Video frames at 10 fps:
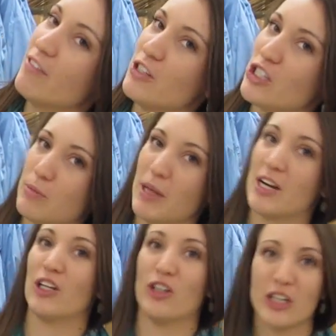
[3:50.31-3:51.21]
if you just
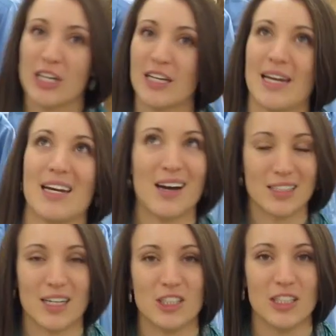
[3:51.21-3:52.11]
plan on looking and
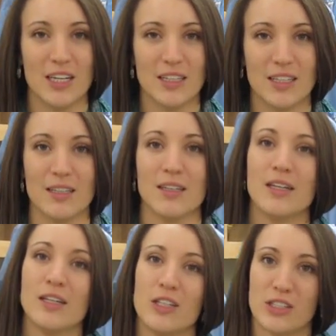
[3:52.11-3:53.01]
not touching anything,
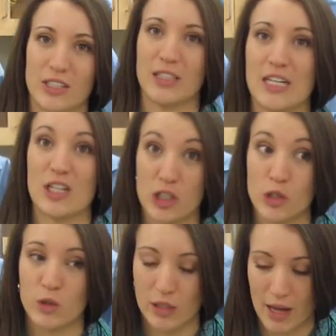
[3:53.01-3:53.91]
you still need
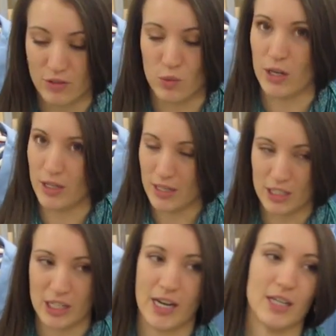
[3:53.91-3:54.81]
2 gloves, 1 on
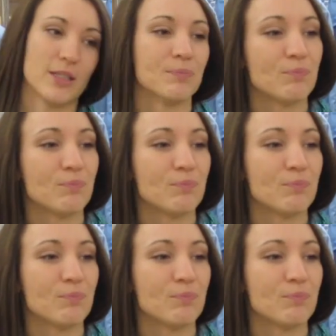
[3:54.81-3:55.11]
each hand.